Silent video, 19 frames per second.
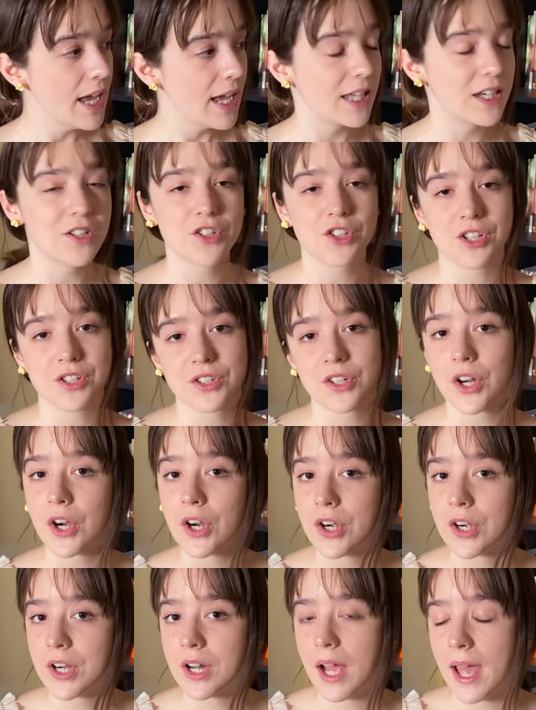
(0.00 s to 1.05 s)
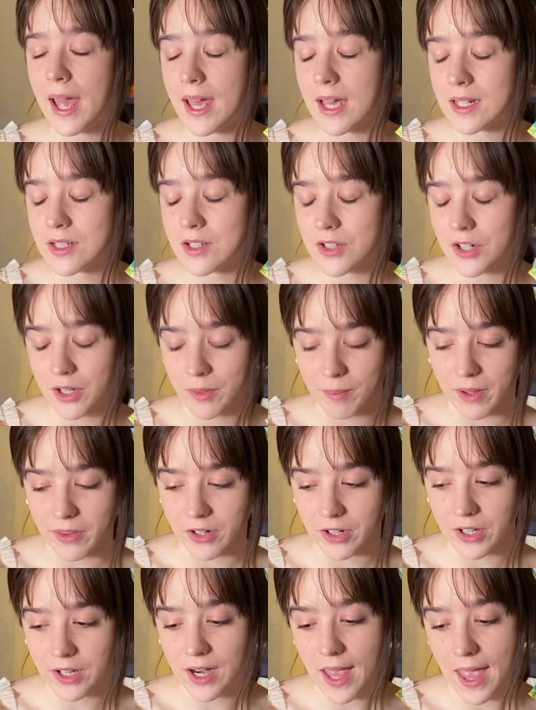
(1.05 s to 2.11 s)
It is just her and her
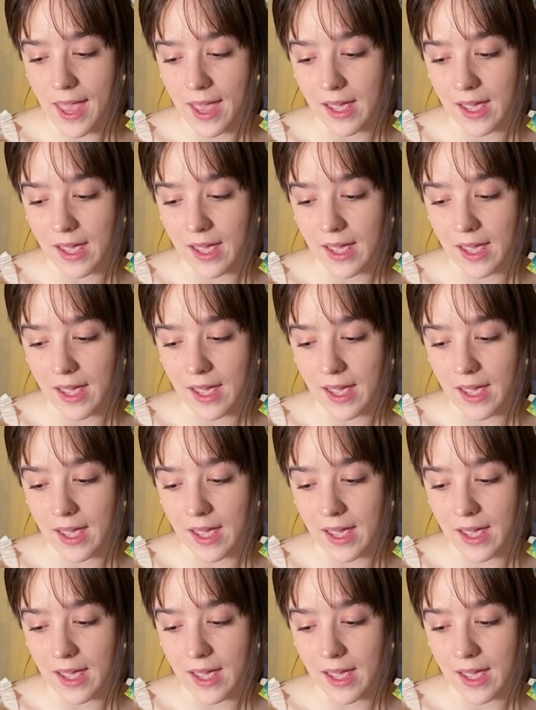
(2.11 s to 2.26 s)
mother,